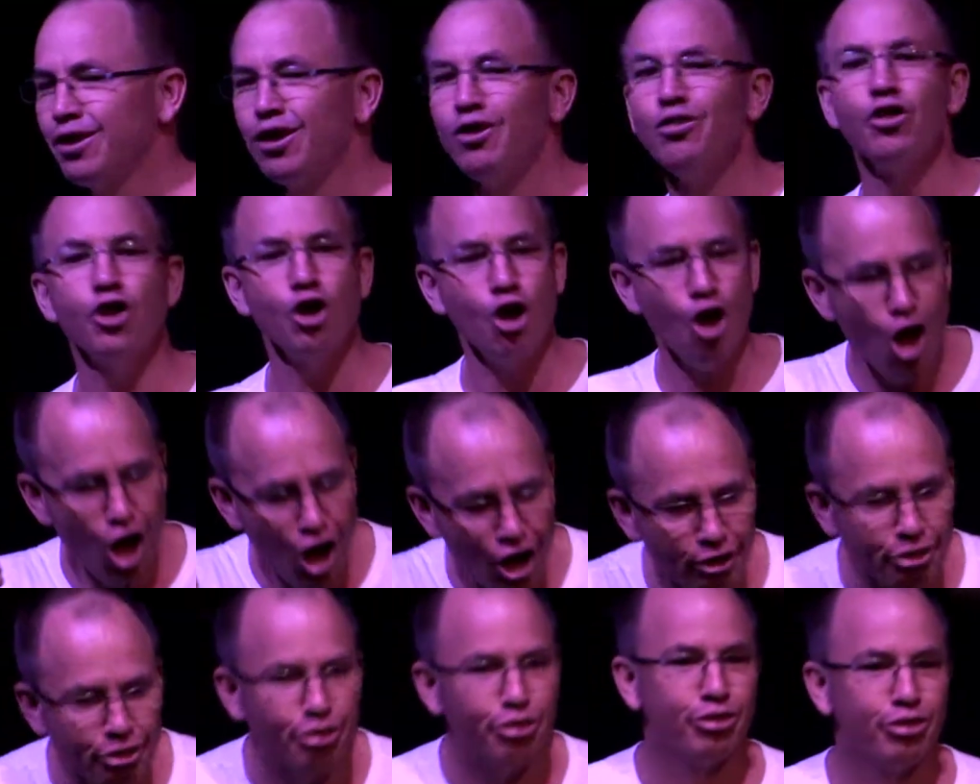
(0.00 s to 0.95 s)
The
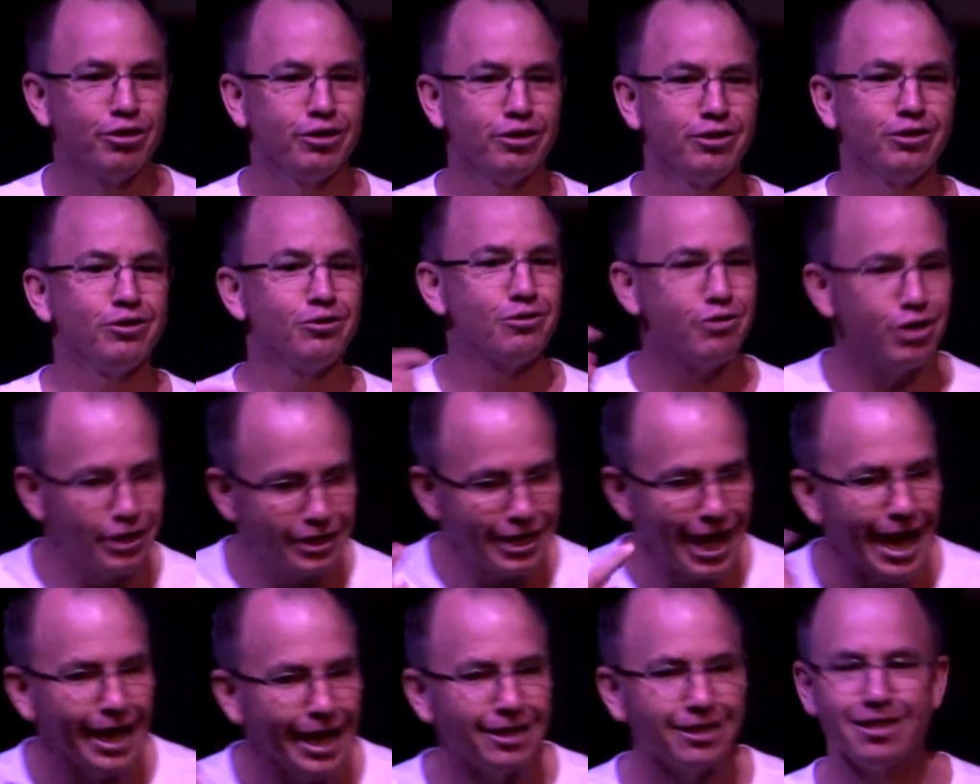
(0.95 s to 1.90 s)
earth
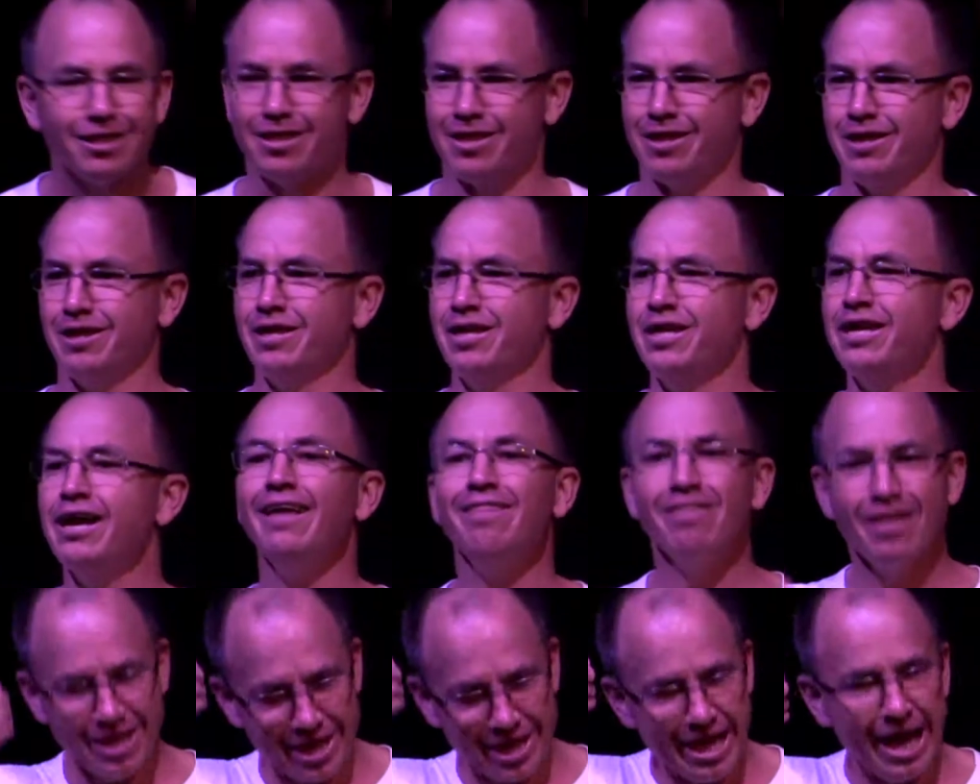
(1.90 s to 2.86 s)
rotates, and
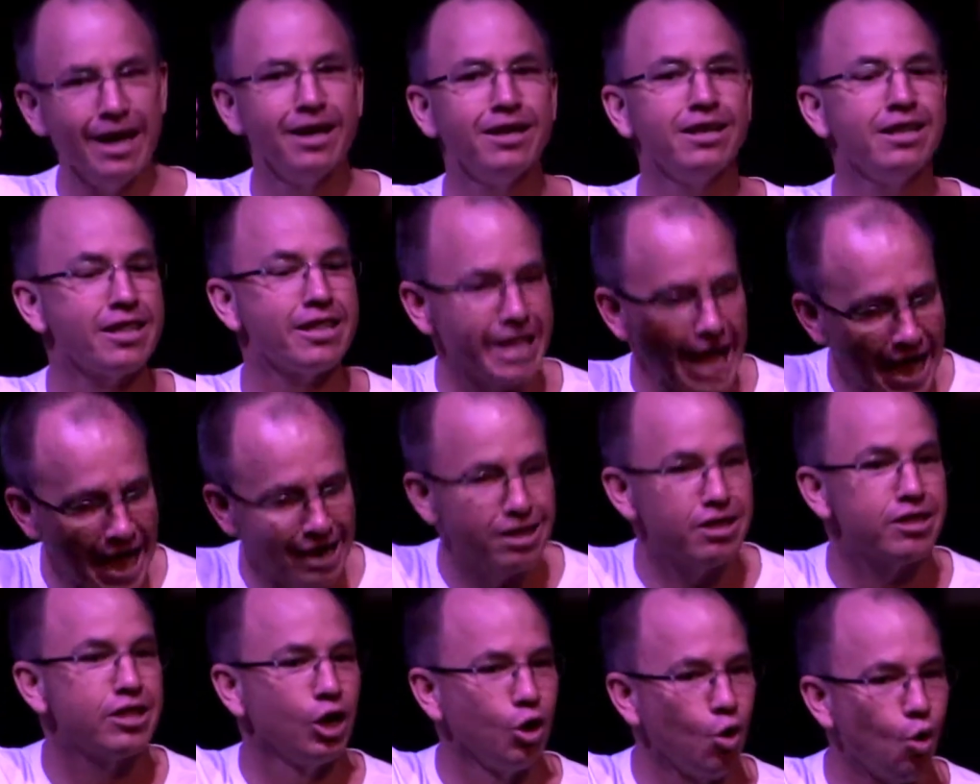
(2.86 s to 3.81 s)
the sun stands
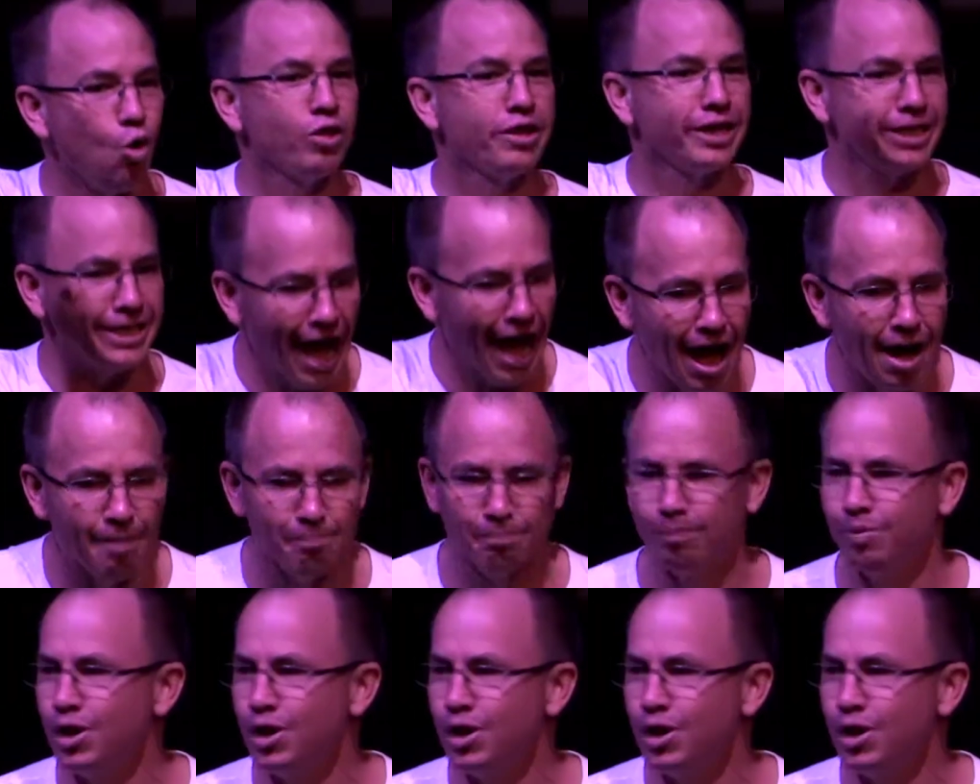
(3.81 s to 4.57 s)
still all the time.